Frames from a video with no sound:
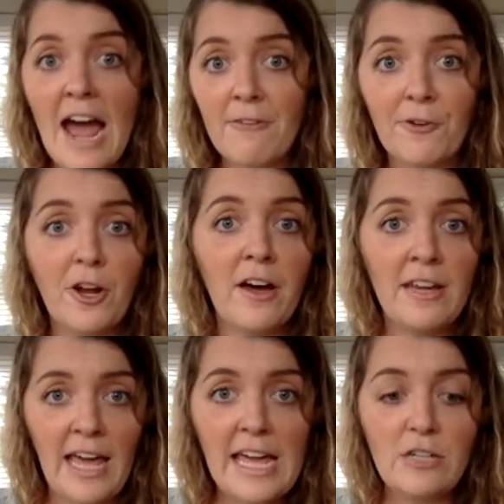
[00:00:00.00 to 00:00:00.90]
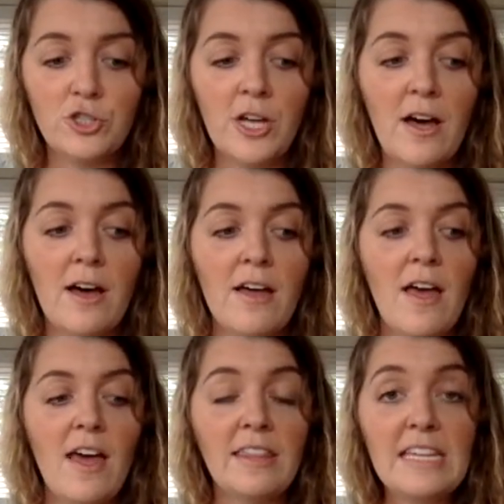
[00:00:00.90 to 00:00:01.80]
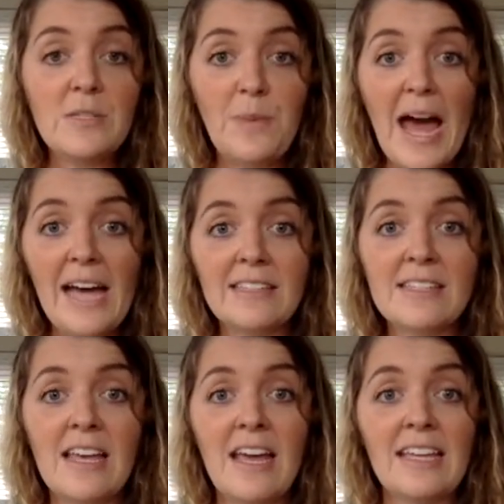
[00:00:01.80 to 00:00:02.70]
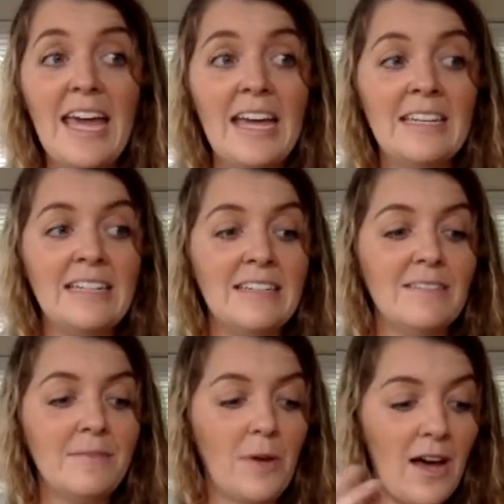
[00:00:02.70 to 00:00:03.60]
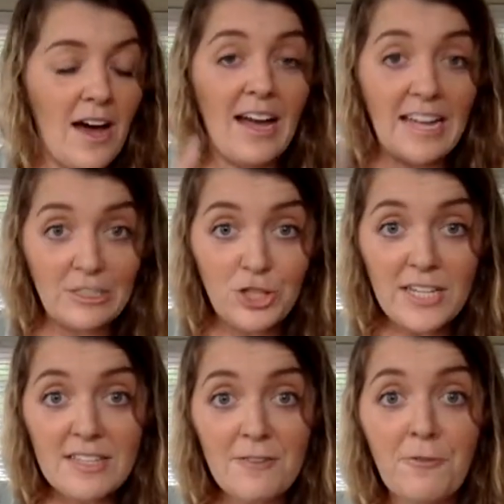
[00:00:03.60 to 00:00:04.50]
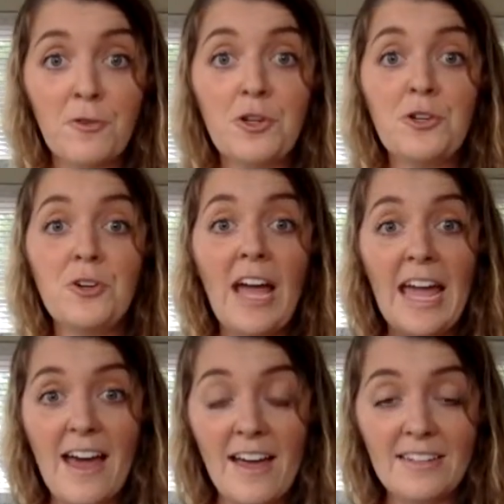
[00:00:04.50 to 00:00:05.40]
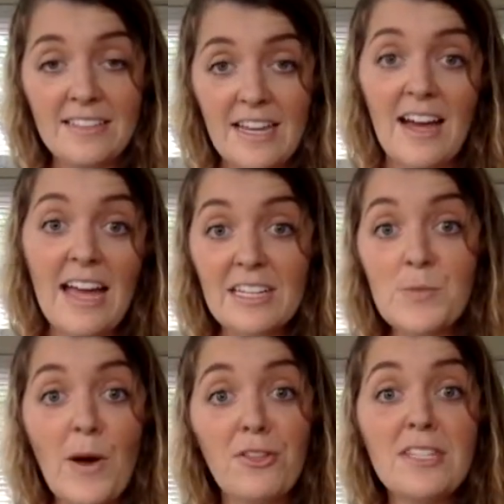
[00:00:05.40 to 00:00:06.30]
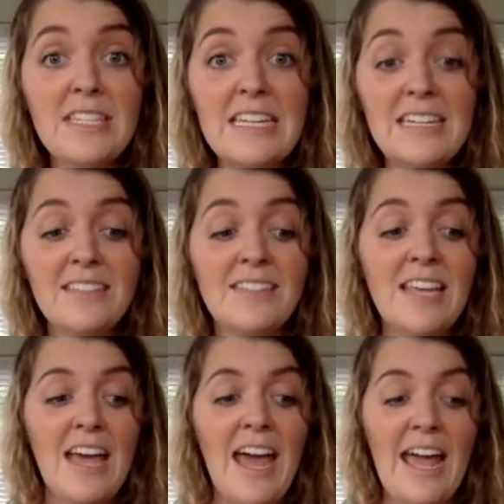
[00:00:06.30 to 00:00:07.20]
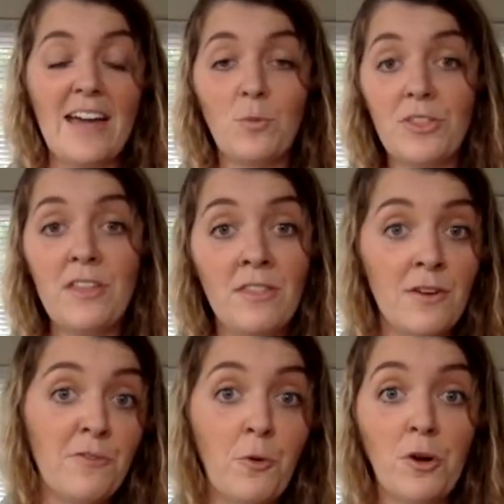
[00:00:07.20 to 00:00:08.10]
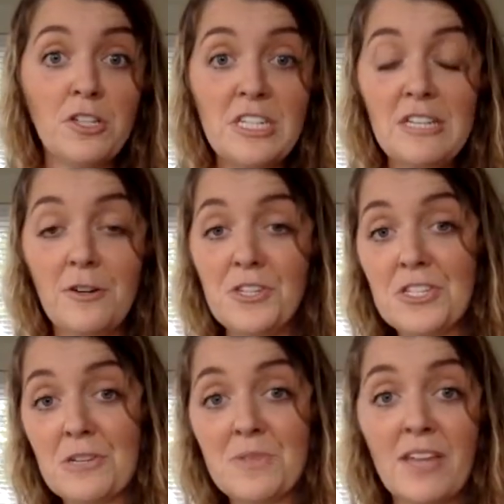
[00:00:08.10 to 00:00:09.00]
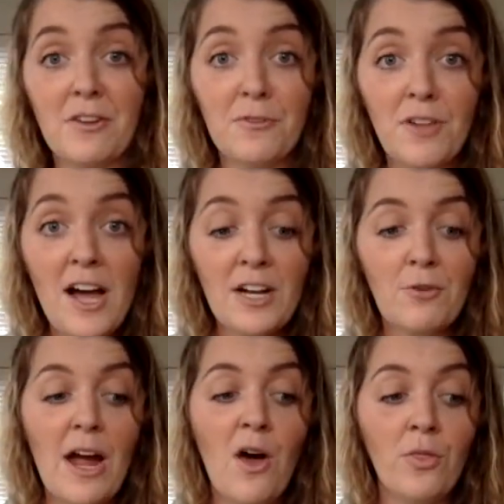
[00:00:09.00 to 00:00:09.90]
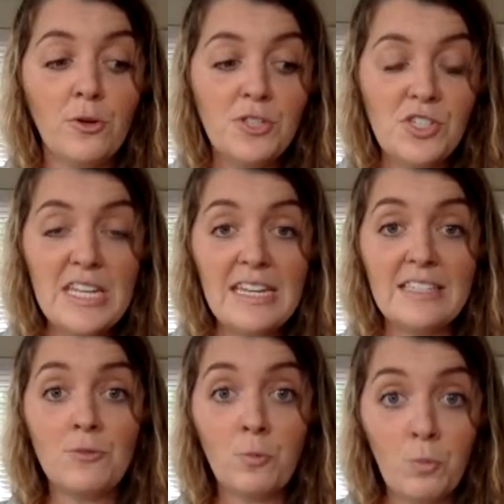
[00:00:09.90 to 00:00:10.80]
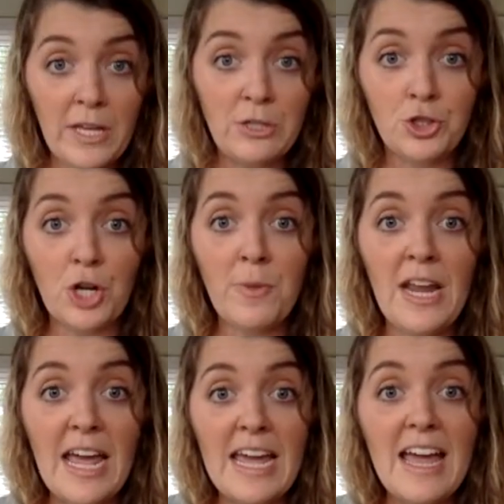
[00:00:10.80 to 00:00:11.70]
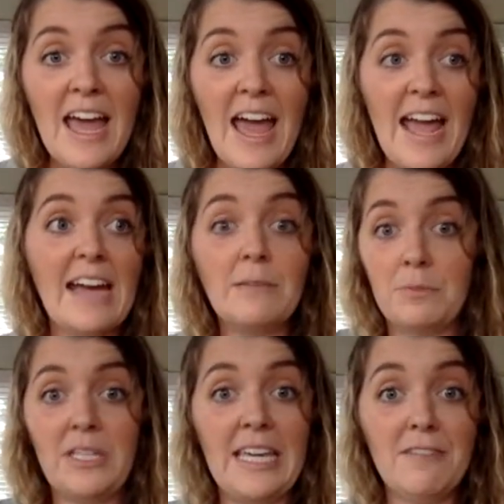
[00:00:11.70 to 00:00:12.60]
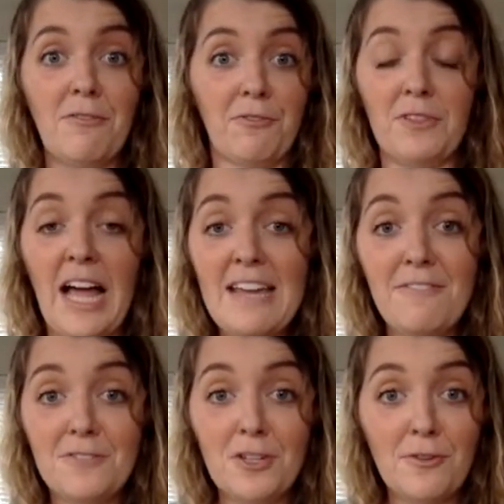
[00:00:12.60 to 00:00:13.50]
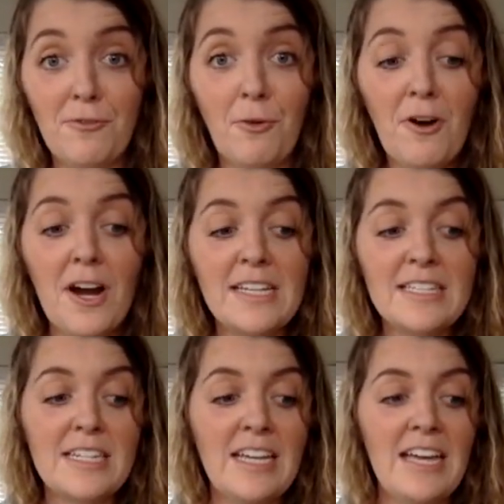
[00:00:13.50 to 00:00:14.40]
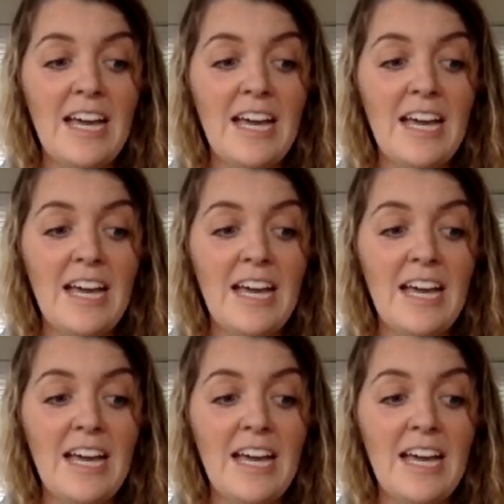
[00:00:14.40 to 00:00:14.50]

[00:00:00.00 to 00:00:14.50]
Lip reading: Africa and Asia. These bats can ingest the fruit and expel the seeds. And within the forest ecosystems that they're flying around, those seeds can germinate and give life to the forest.